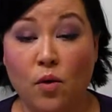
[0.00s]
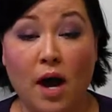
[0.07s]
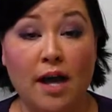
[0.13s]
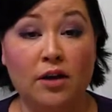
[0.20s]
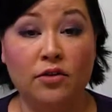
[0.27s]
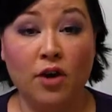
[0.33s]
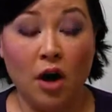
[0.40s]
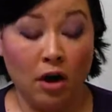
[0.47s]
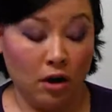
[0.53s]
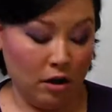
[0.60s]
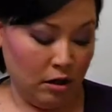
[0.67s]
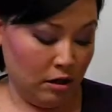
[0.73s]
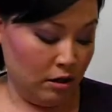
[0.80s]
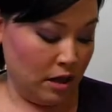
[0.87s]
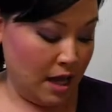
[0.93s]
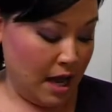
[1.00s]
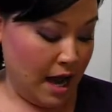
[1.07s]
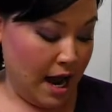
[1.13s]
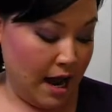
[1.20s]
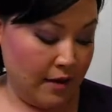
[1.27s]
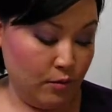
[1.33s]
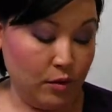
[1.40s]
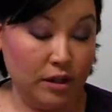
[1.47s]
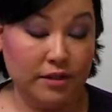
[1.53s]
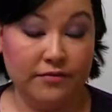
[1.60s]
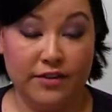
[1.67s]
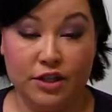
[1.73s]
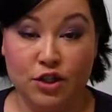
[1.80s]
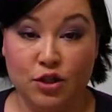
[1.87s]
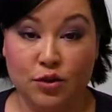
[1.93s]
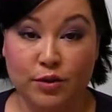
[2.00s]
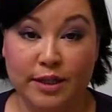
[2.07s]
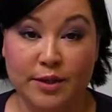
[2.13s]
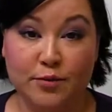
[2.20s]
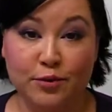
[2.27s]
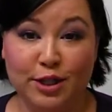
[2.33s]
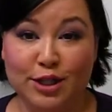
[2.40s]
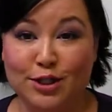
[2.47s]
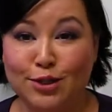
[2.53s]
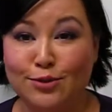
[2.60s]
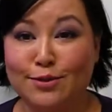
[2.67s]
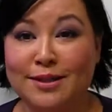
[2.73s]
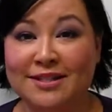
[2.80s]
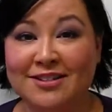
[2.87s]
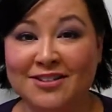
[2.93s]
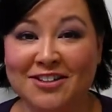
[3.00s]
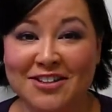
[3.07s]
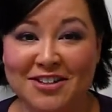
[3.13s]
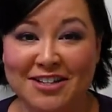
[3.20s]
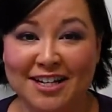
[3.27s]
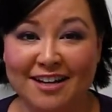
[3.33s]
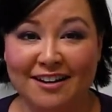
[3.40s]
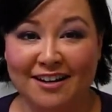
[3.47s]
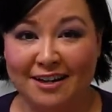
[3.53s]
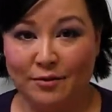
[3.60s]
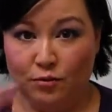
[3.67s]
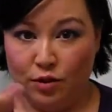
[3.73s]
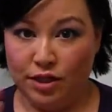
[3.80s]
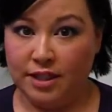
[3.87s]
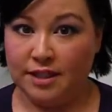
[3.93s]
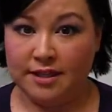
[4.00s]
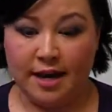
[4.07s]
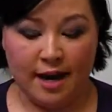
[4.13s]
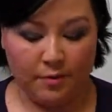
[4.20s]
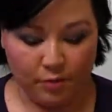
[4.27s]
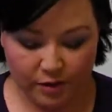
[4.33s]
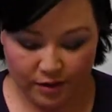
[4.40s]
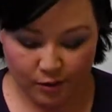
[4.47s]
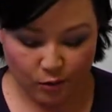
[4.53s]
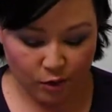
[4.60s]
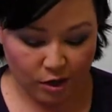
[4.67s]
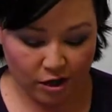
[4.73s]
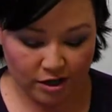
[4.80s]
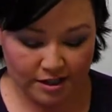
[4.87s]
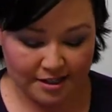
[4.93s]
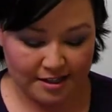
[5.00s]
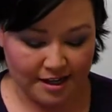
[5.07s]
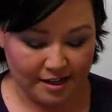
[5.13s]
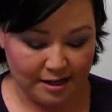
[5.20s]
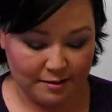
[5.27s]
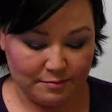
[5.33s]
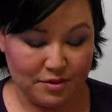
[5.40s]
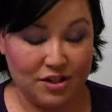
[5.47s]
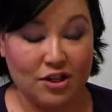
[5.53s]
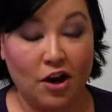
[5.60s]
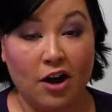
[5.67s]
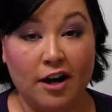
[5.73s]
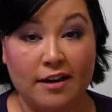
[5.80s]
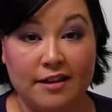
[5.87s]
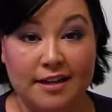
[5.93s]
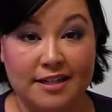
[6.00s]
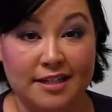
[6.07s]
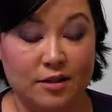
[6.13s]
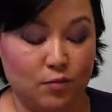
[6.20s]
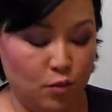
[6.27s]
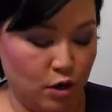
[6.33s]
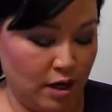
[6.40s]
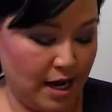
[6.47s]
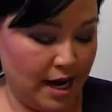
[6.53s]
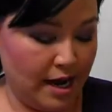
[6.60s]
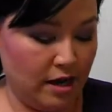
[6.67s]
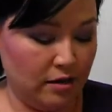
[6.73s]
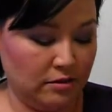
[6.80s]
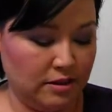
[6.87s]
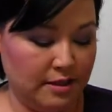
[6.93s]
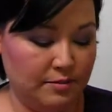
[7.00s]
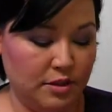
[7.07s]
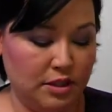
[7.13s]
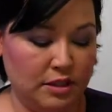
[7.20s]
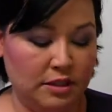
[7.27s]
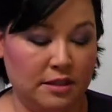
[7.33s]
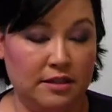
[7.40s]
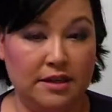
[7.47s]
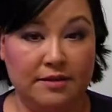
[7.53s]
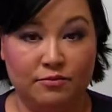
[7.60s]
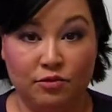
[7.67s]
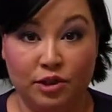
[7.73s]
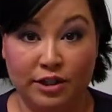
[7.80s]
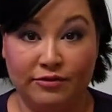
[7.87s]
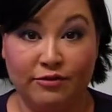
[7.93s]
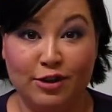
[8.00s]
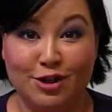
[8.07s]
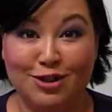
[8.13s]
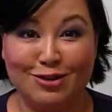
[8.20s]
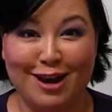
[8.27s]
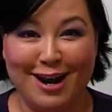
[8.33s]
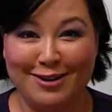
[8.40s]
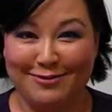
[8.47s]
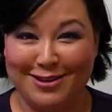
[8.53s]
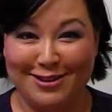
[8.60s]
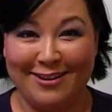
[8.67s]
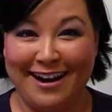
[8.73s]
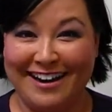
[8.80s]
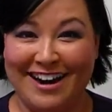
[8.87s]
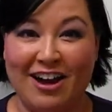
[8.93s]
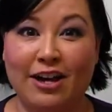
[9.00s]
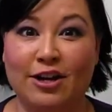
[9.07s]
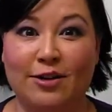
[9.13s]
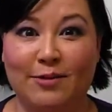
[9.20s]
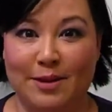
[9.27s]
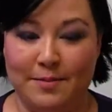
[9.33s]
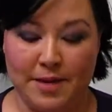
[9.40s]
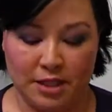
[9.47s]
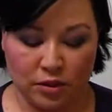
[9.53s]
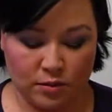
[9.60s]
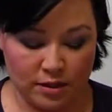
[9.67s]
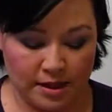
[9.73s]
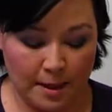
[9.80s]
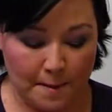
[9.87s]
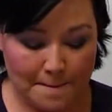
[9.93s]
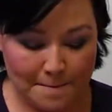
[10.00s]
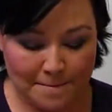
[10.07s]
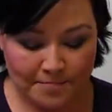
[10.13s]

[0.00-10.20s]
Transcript: Wild haul. I will eventually redo this look with this camera that works. Sorry that it didn't work out. I'm really frustrated with it right now, and I don't want to mess with it.